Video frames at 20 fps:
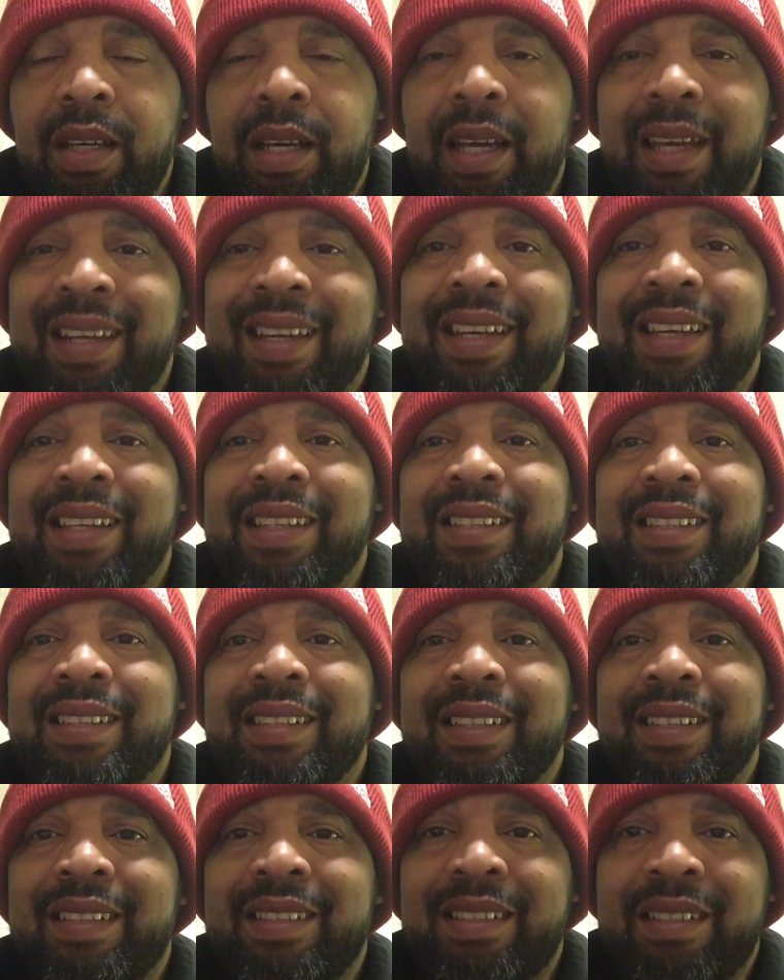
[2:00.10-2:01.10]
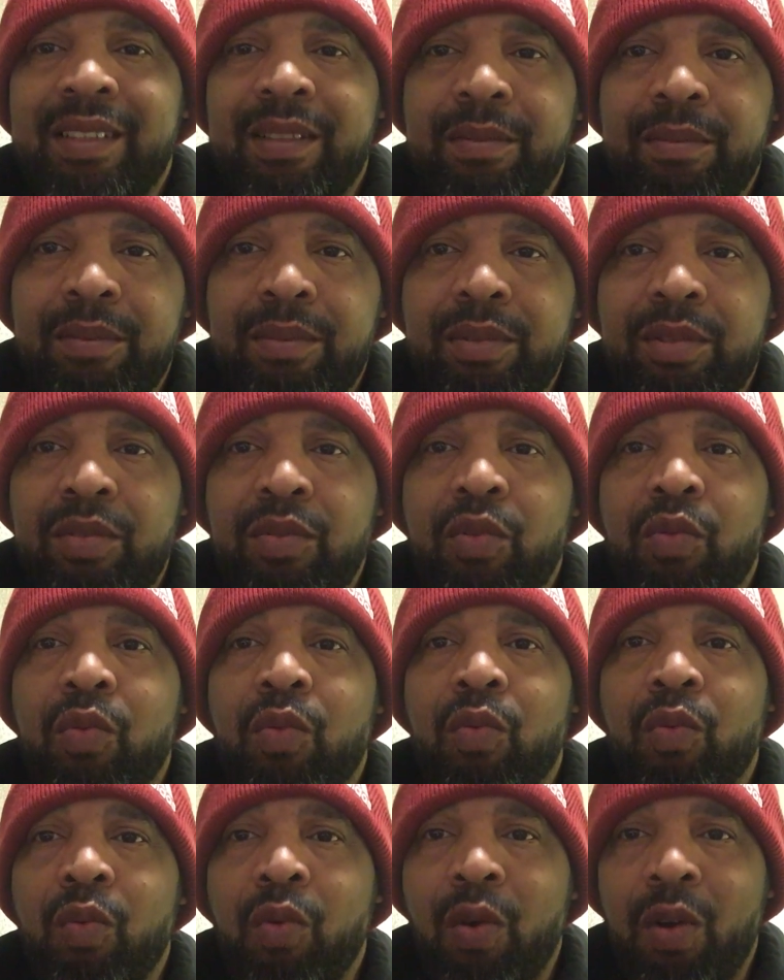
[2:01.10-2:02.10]
And these systems
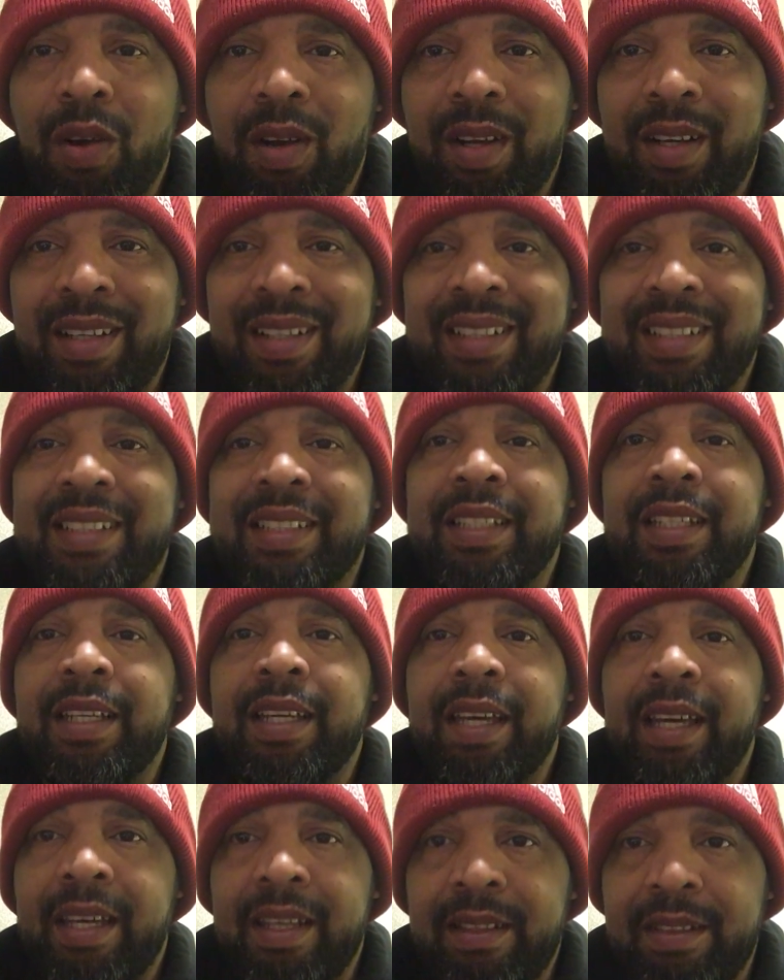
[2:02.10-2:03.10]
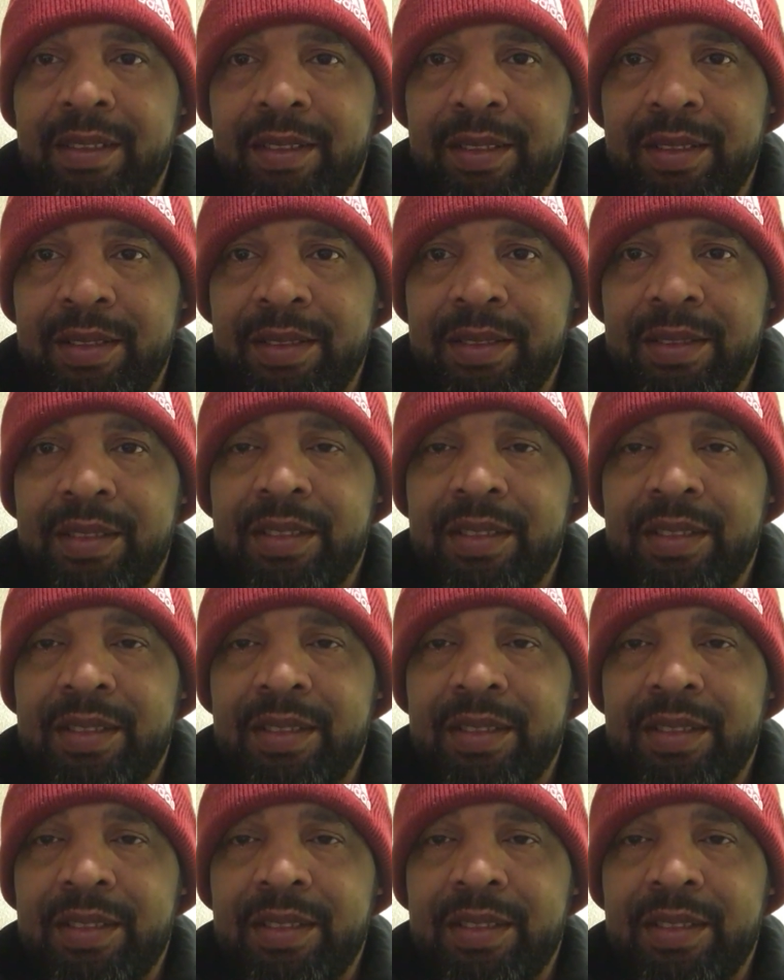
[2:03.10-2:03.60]
work together